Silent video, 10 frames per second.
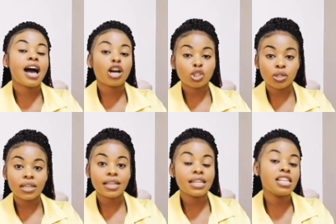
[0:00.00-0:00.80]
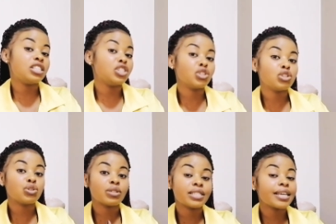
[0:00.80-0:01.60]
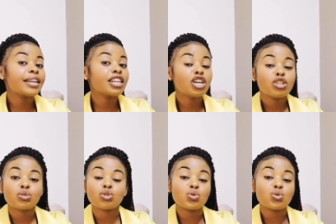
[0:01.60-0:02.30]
actually leading it to your 10 to